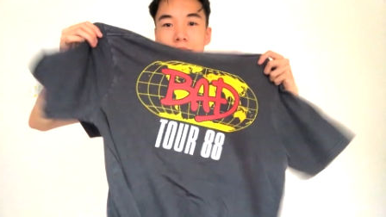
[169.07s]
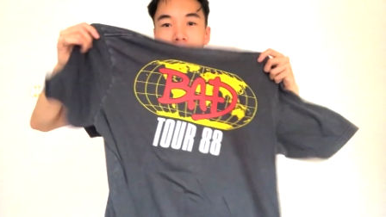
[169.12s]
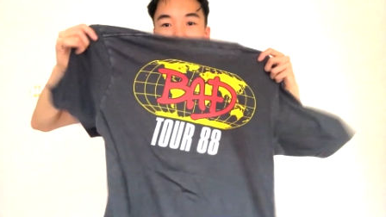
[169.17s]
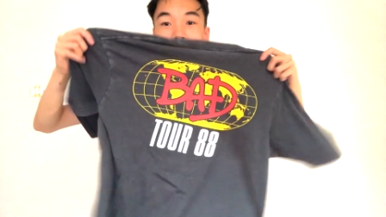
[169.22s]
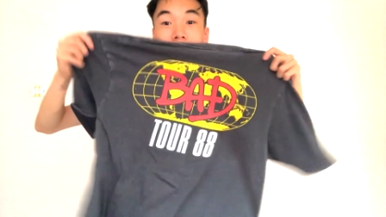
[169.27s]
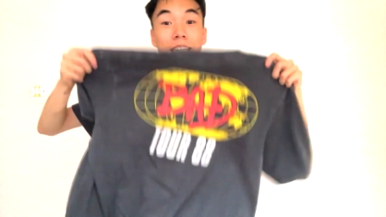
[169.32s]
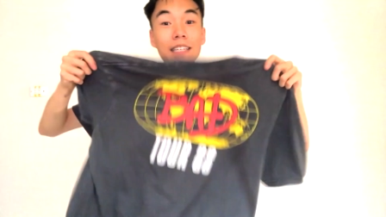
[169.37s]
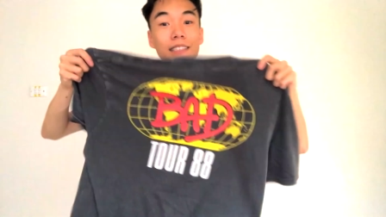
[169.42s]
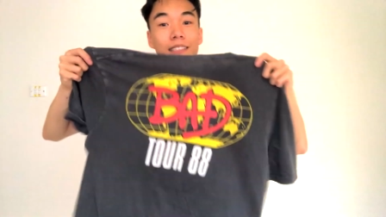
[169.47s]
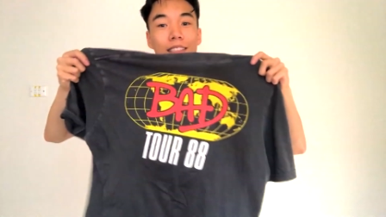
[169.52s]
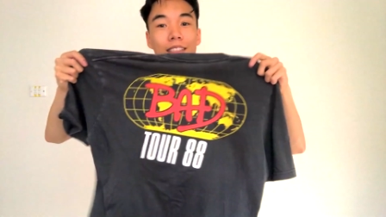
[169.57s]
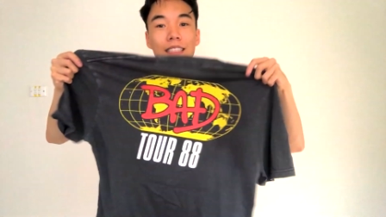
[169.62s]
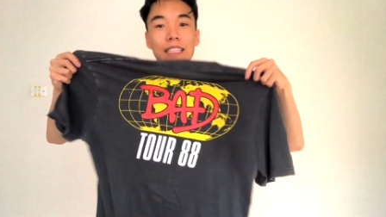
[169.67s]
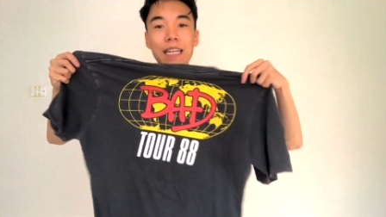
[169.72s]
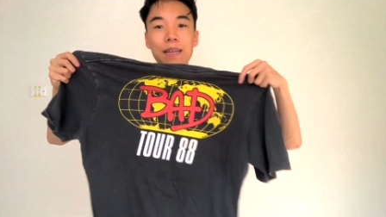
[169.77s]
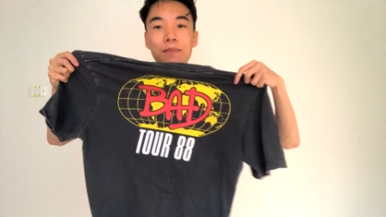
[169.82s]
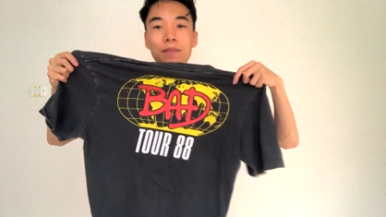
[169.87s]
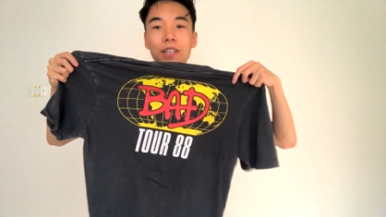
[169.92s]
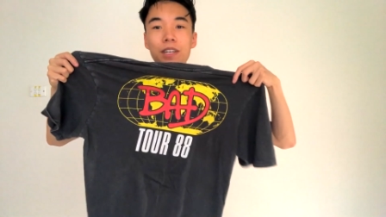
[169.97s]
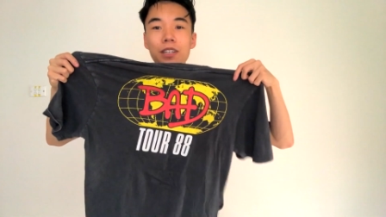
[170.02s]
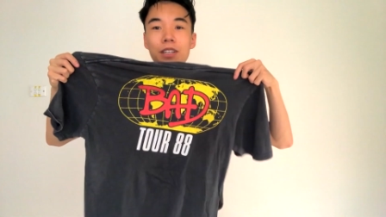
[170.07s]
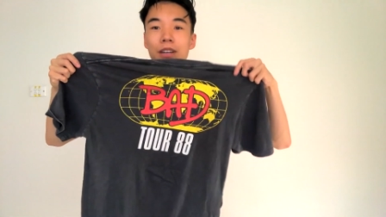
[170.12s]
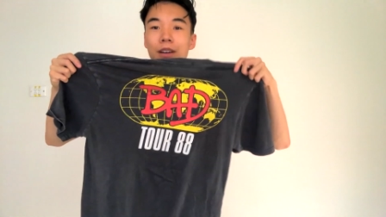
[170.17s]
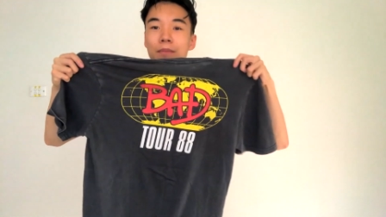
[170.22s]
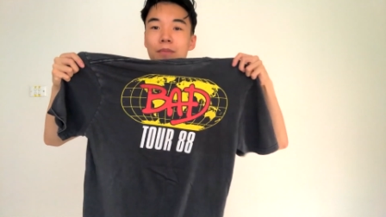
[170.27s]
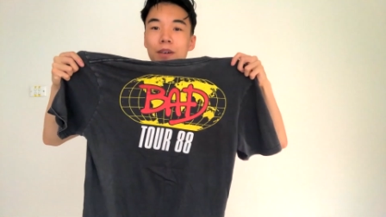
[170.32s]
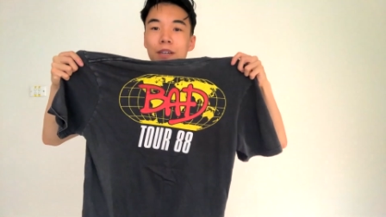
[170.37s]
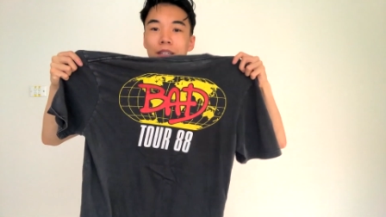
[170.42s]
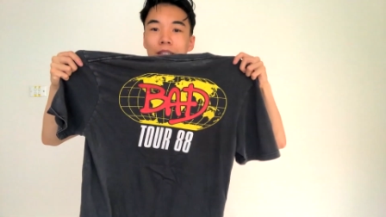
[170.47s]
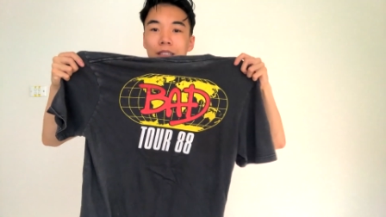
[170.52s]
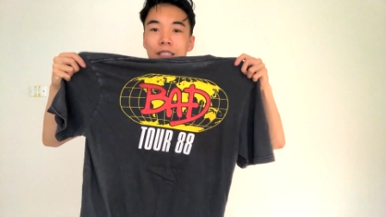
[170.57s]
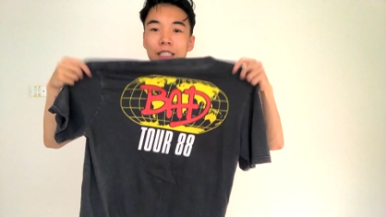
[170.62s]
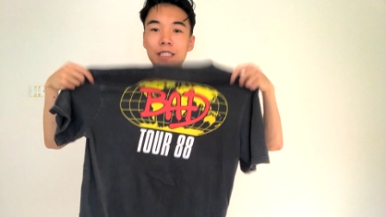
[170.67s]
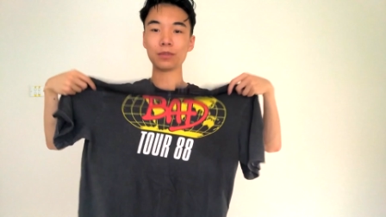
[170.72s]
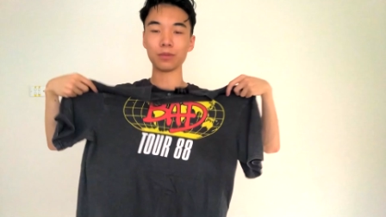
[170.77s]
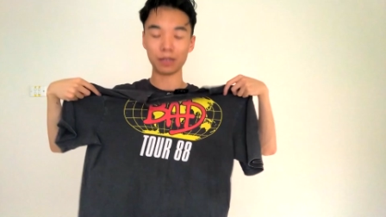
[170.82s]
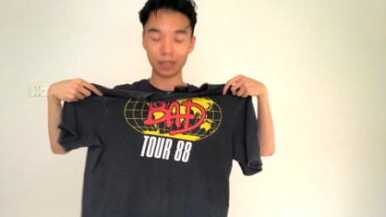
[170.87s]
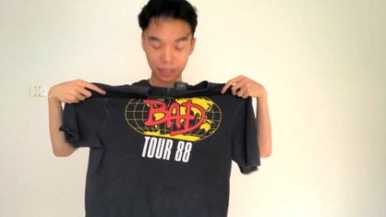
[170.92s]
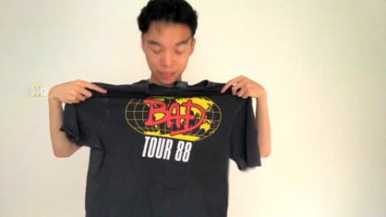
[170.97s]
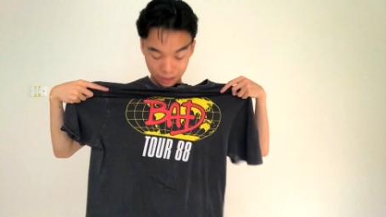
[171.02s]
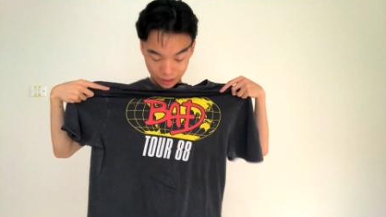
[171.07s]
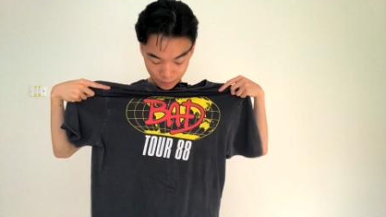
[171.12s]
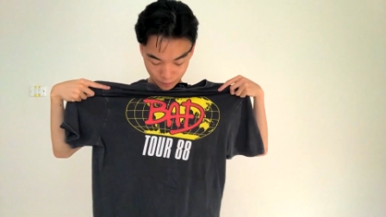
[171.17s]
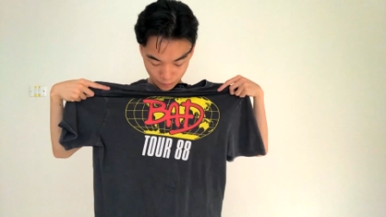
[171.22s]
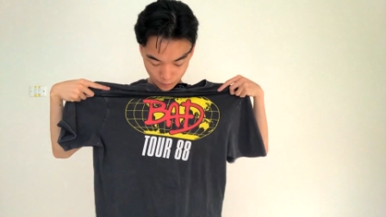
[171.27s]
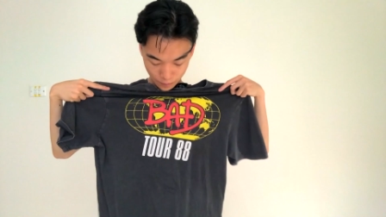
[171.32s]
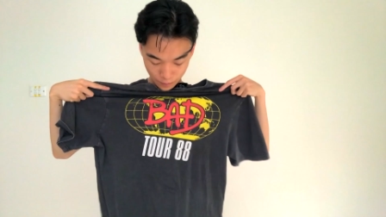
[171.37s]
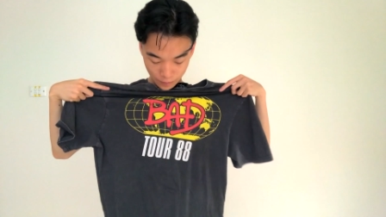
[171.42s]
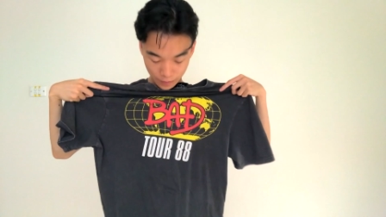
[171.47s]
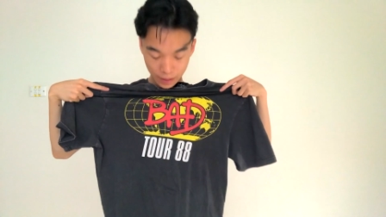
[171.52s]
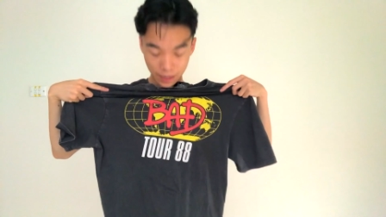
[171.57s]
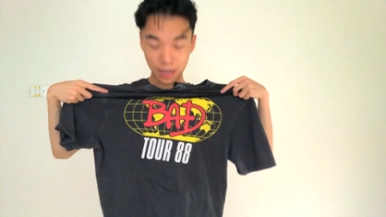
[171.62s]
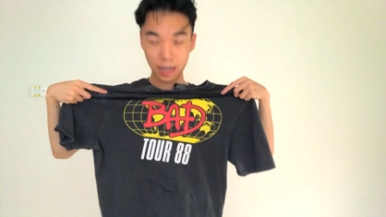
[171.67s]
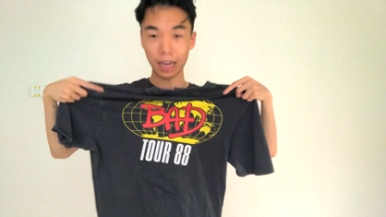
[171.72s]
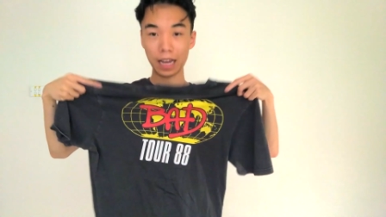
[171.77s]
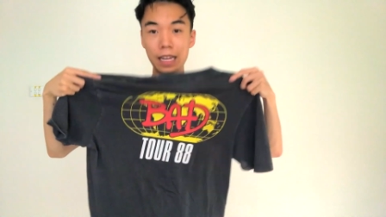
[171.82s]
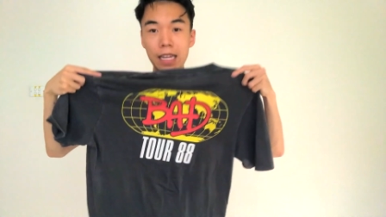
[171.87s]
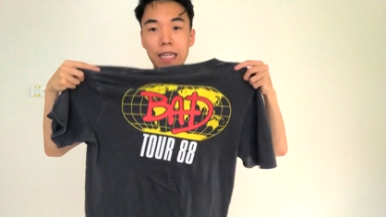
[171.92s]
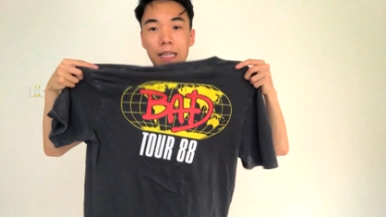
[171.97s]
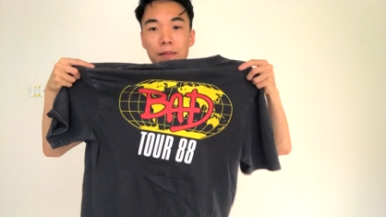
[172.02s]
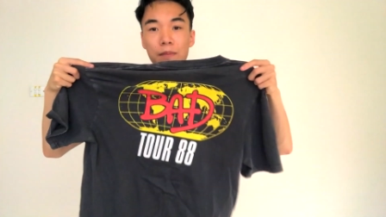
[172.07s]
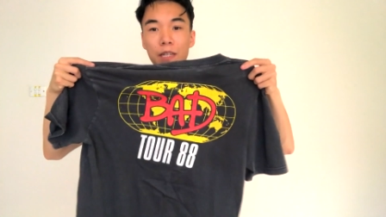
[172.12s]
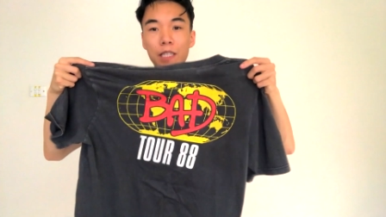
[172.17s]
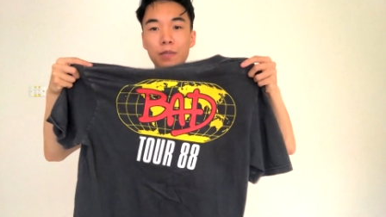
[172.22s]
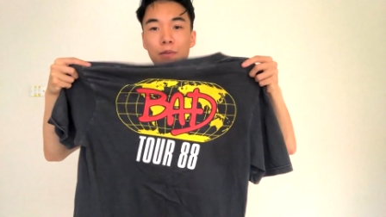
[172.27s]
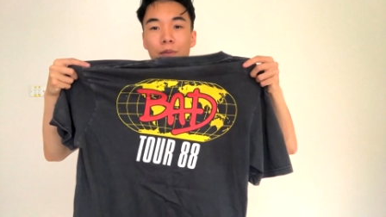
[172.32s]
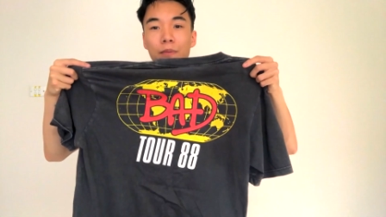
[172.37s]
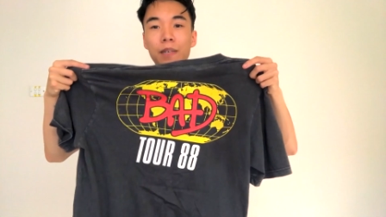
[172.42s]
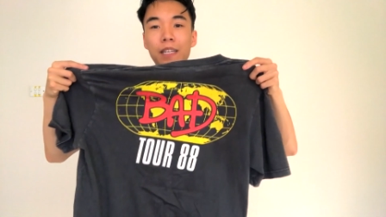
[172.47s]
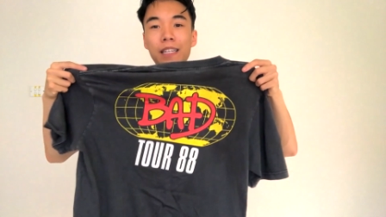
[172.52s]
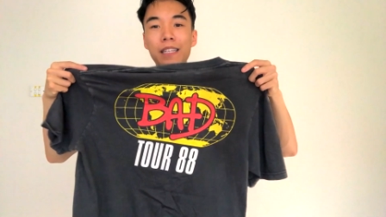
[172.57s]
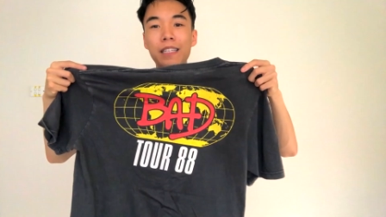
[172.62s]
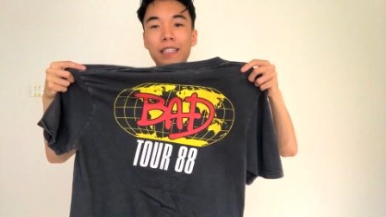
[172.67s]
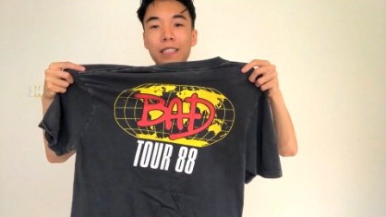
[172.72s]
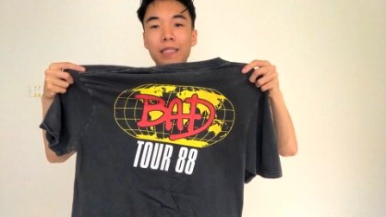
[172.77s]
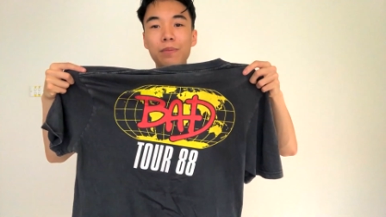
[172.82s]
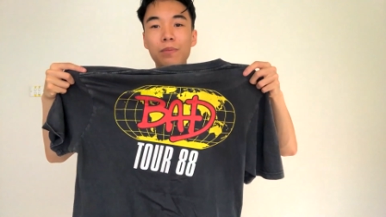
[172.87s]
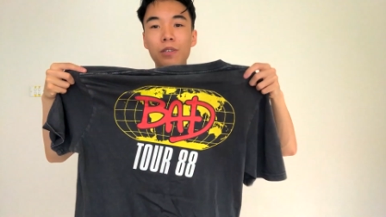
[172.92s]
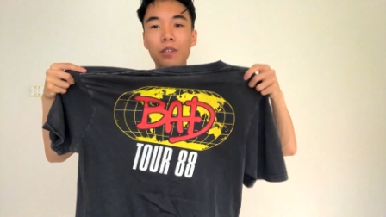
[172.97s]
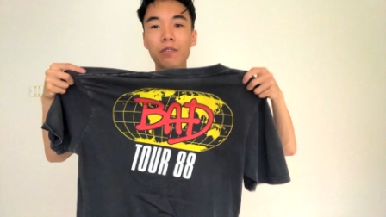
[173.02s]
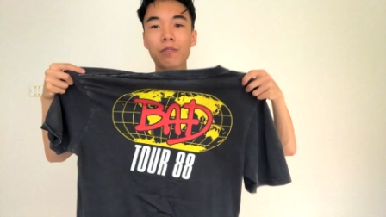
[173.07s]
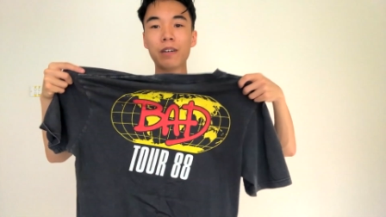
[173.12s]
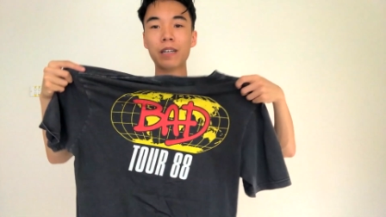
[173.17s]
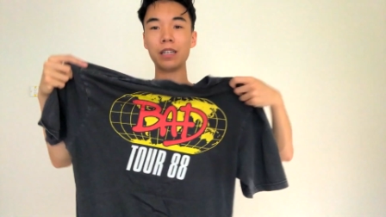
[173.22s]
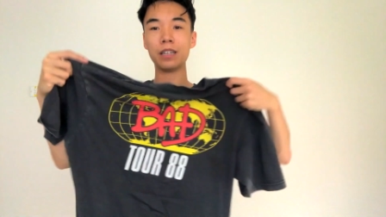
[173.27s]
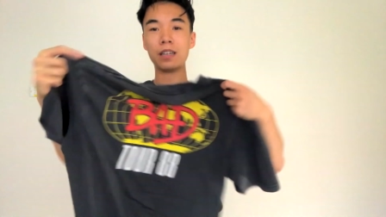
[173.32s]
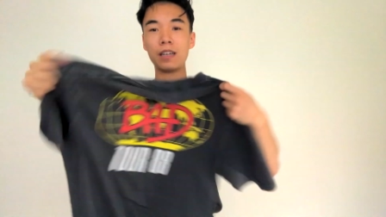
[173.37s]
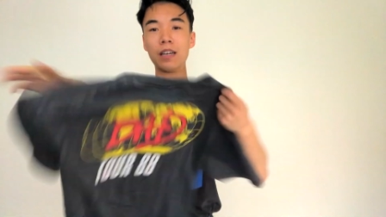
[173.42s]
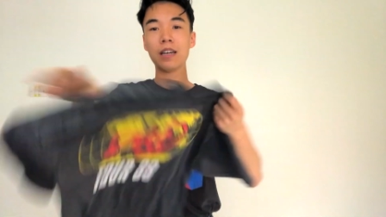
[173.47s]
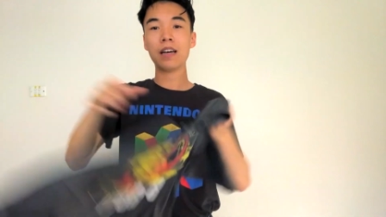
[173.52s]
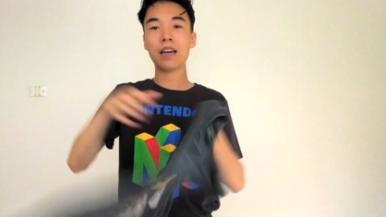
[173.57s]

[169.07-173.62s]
It is the same logo, but this one, I like it much more better than the small one.